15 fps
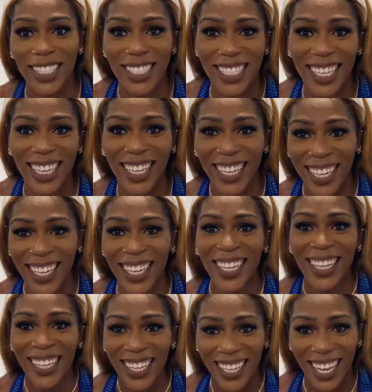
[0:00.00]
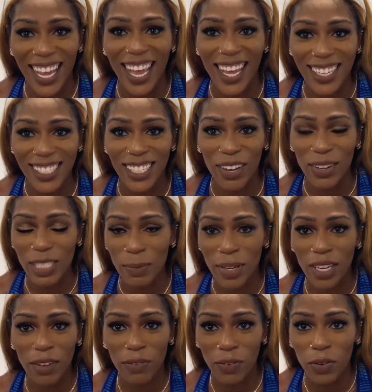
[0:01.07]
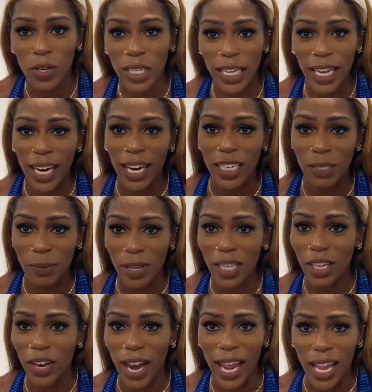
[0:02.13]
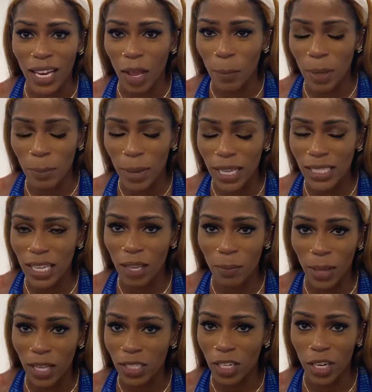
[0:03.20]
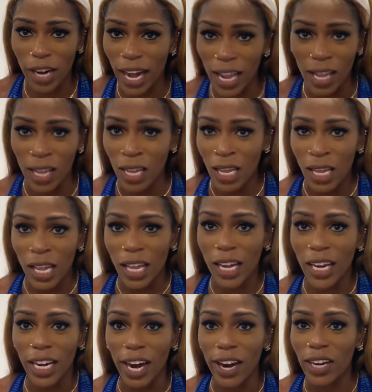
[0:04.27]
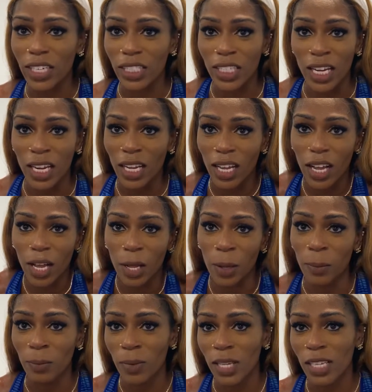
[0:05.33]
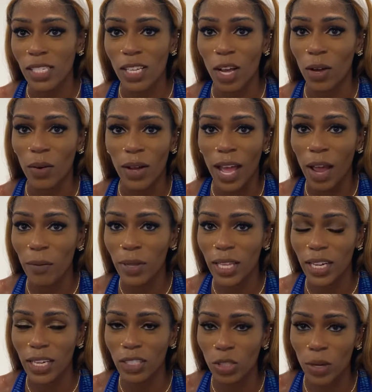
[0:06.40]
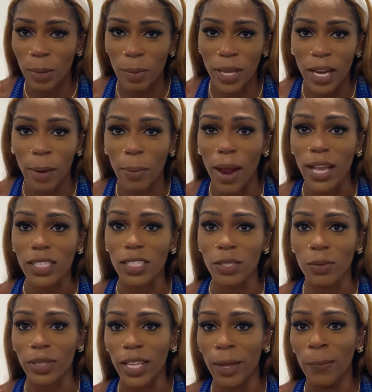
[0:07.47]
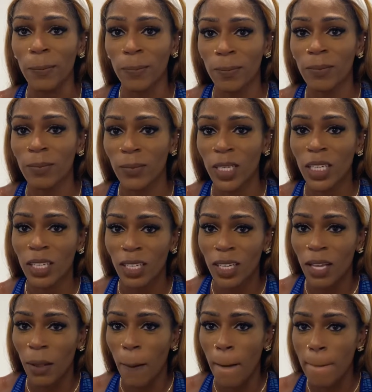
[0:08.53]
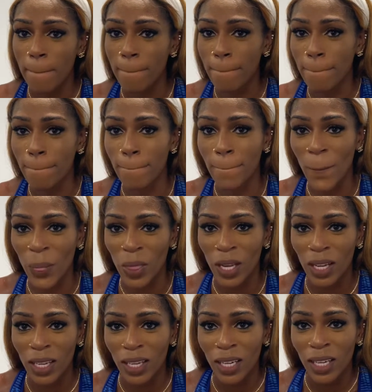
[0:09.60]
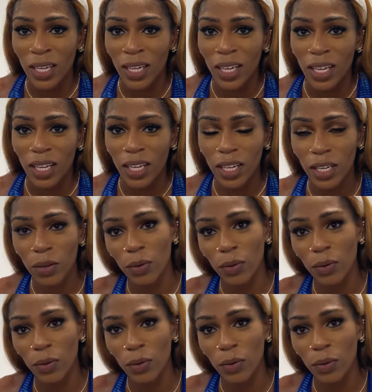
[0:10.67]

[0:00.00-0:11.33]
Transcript: Oh, wow, that long. Yeah, so it's so been a full year. It's been great. I mean, my teammates are great and encouraging. Um, so I really enjoy being at practice with them. You guys pretty much do the same workouts, or are they different? Or?